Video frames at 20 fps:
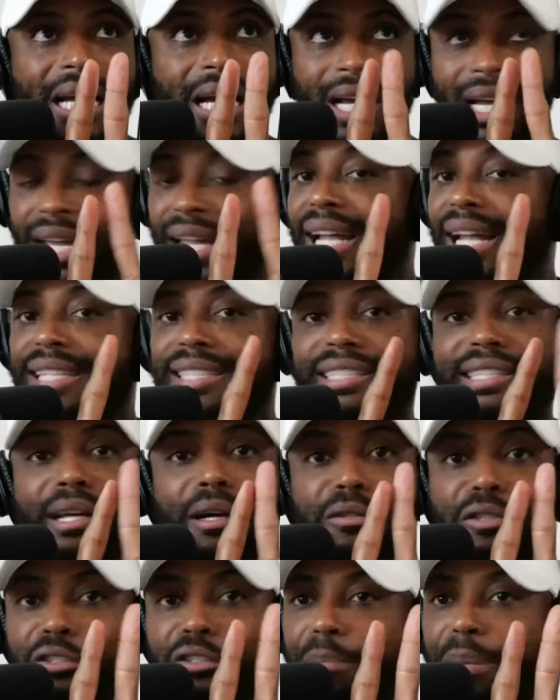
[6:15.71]
He's still
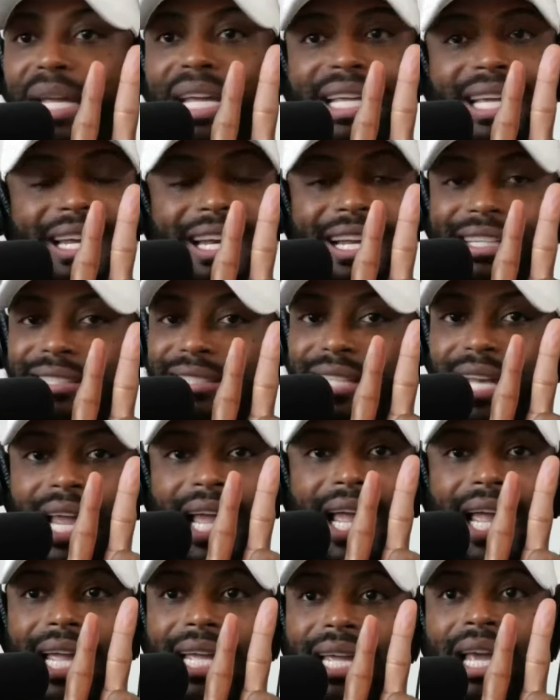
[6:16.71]
speaking in
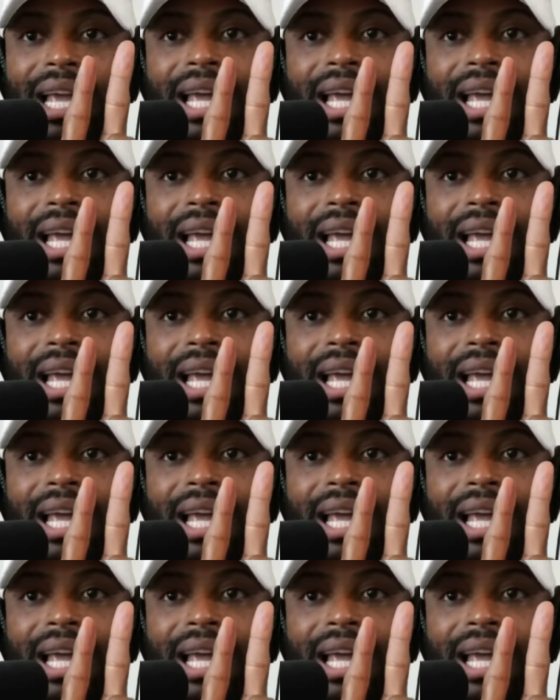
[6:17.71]
slang.